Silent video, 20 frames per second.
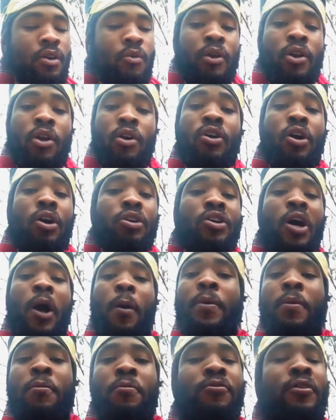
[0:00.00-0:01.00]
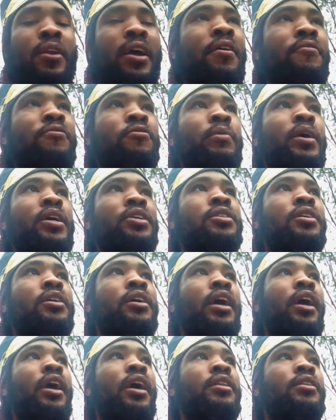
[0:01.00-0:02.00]
we don't go to our people for that information,
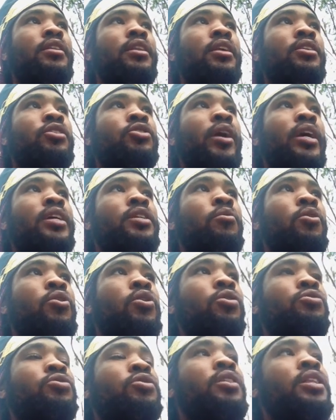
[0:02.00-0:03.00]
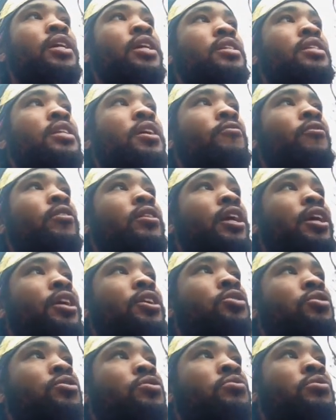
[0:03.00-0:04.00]
and it's crazy. We'll go to these different
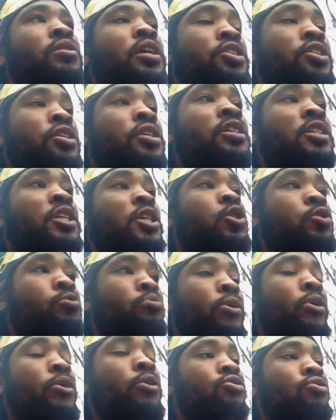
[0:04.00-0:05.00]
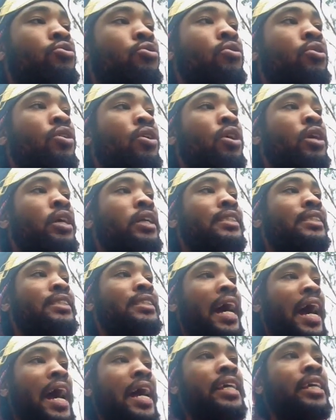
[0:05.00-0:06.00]
literatures of teaching us this spiritual
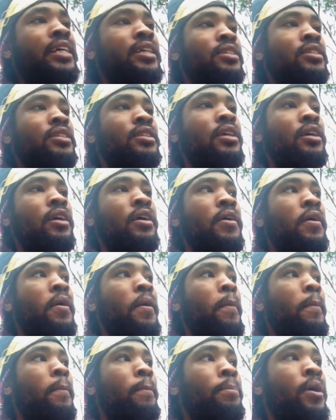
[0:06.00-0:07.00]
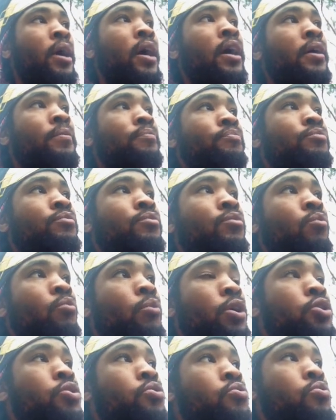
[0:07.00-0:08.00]
science, but
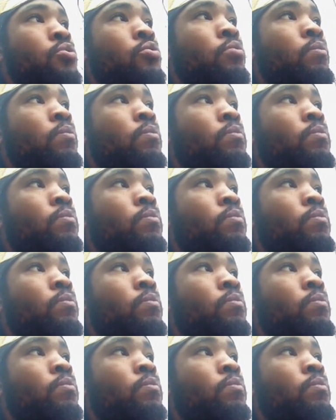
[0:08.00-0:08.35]
when you